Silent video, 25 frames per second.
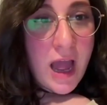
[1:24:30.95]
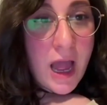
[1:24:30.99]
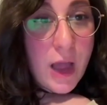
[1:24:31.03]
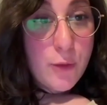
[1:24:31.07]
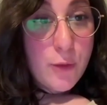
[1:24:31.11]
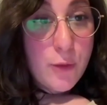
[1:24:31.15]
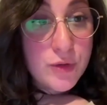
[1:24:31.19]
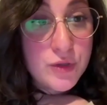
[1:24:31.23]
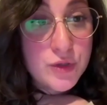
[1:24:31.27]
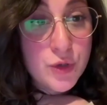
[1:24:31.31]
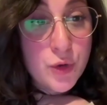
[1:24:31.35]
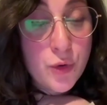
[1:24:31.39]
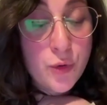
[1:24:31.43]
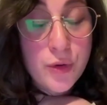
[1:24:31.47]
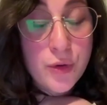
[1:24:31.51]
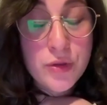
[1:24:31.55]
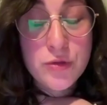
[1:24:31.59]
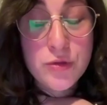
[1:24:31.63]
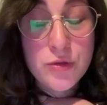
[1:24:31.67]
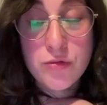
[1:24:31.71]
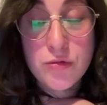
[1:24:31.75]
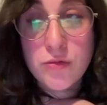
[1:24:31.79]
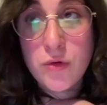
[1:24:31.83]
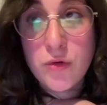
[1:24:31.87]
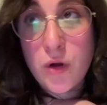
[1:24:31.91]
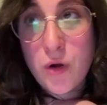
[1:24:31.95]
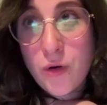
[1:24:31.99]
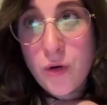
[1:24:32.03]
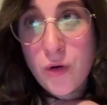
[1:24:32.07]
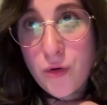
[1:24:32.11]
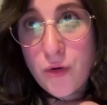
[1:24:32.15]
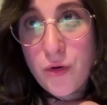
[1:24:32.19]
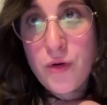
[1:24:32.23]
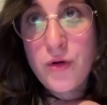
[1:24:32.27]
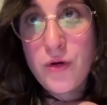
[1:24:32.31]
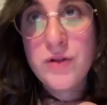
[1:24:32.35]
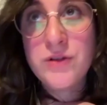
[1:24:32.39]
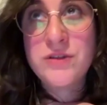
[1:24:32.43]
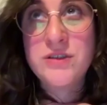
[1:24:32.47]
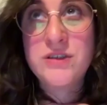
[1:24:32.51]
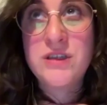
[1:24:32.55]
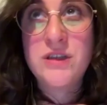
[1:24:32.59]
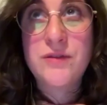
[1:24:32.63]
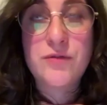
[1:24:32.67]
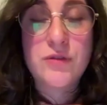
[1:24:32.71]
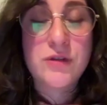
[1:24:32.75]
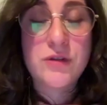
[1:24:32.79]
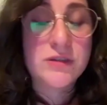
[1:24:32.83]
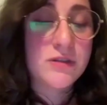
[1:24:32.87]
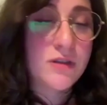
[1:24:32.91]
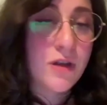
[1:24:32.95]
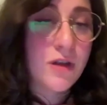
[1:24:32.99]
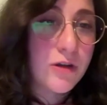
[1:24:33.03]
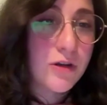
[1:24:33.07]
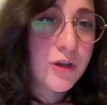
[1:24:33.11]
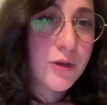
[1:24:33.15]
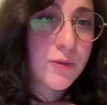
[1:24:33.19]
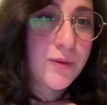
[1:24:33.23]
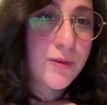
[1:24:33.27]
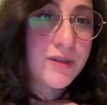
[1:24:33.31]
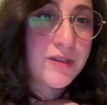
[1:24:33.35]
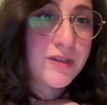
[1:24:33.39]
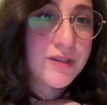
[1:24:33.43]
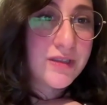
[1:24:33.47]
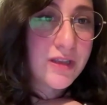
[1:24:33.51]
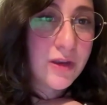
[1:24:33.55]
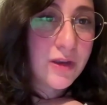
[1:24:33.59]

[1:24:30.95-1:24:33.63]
I was going through all the different documents